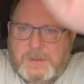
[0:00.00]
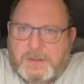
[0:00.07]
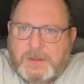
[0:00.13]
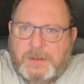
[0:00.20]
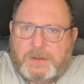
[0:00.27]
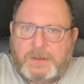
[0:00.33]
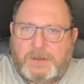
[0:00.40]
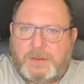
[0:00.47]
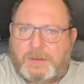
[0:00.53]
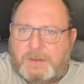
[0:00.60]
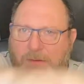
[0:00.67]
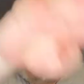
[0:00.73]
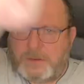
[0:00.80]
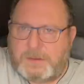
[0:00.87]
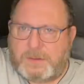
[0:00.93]

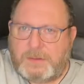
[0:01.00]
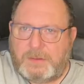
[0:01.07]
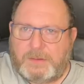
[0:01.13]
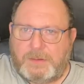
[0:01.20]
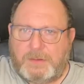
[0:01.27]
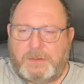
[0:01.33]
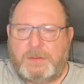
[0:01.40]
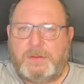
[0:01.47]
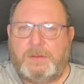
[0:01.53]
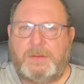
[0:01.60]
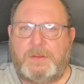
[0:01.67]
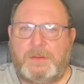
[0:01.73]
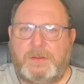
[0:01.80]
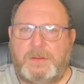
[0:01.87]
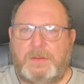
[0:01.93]

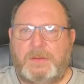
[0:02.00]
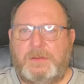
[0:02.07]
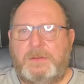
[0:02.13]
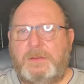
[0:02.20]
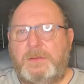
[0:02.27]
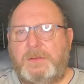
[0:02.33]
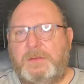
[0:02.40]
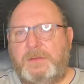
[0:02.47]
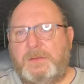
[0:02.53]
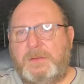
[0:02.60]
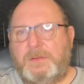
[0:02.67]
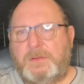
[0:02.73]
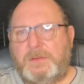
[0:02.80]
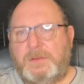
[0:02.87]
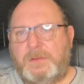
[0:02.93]

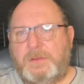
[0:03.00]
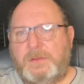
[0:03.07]
Nobody speaks.